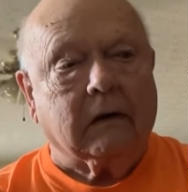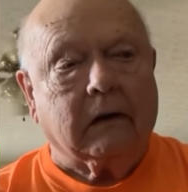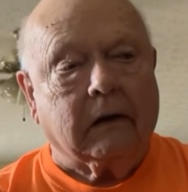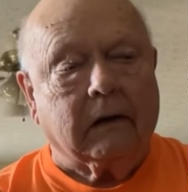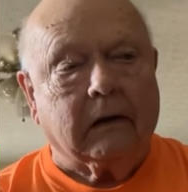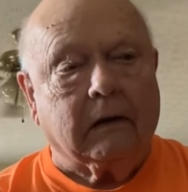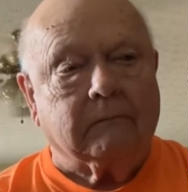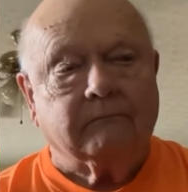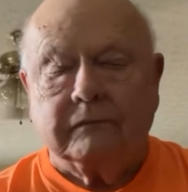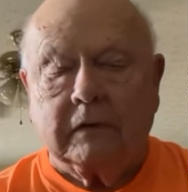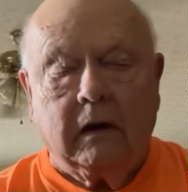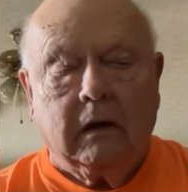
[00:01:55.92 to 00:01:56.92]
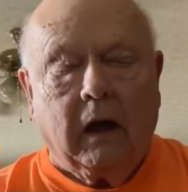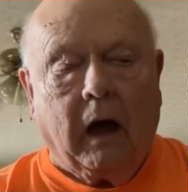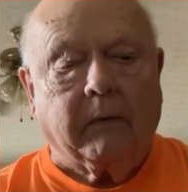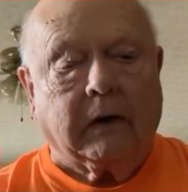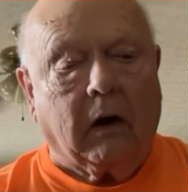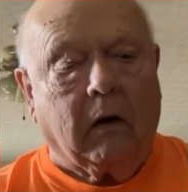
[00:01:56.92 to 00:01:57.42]
And I
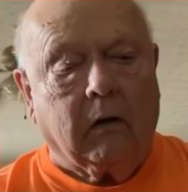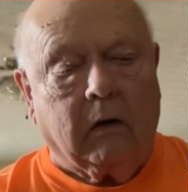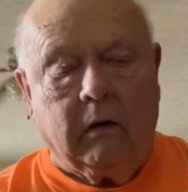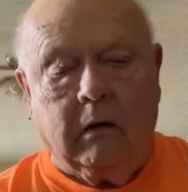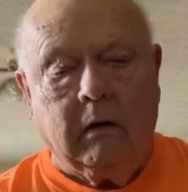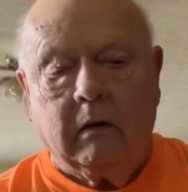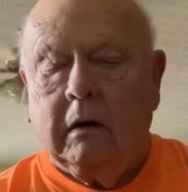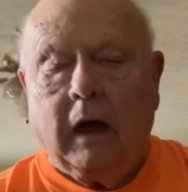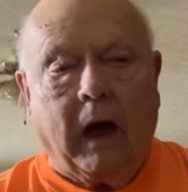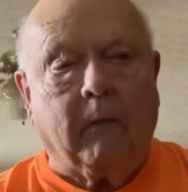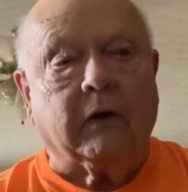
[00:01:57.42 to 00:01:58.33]
mean, how